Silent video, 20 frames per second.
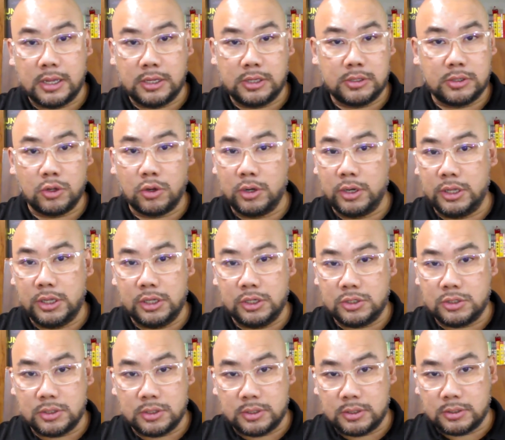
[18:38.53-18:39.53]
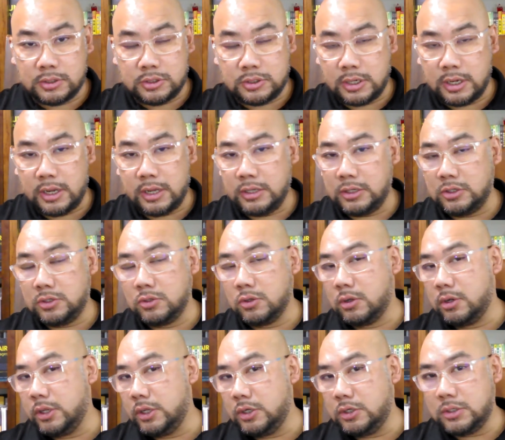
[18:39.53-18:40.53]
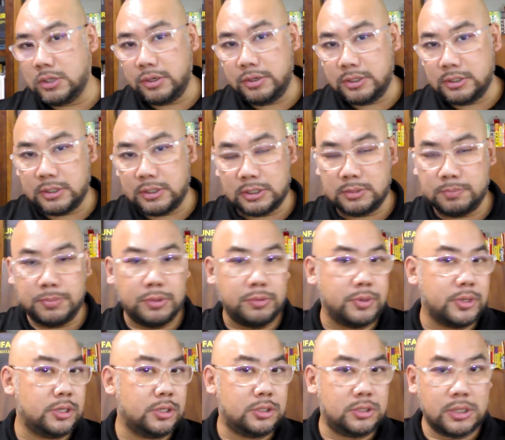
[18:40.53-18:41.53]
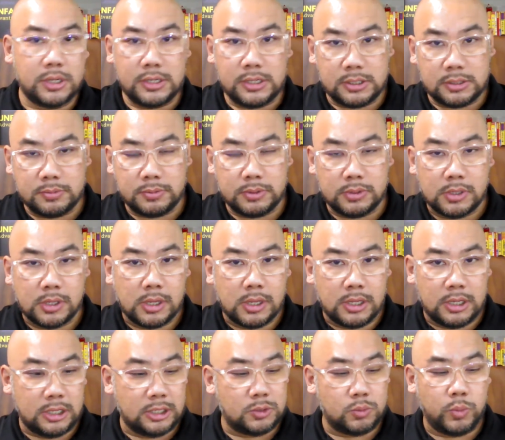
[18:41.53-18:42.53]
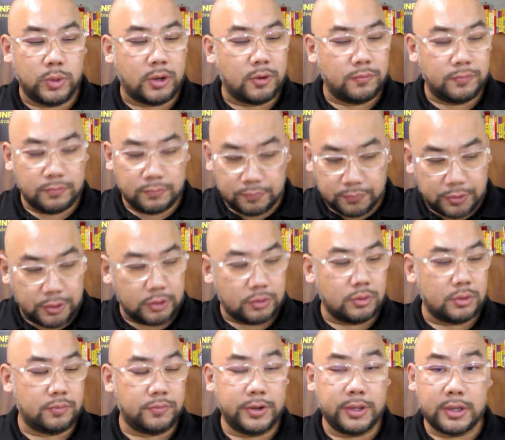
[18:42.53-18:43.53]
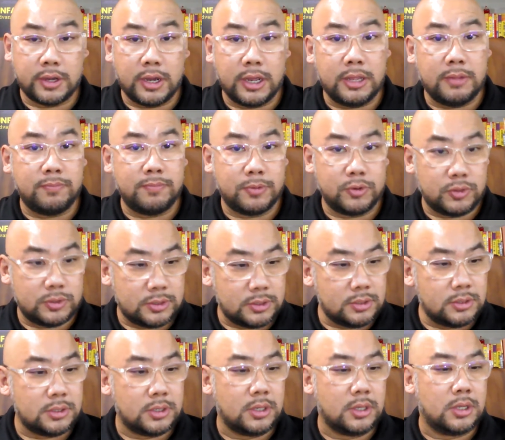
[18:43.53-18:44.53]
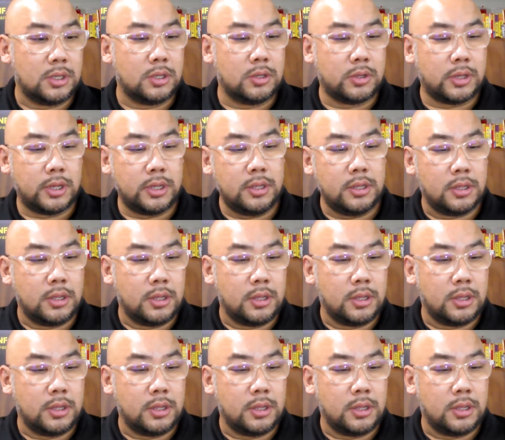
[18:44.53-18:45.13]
knowledge, share his knowledge, share his experience, share his wealth. Very good, very kind person. Okay.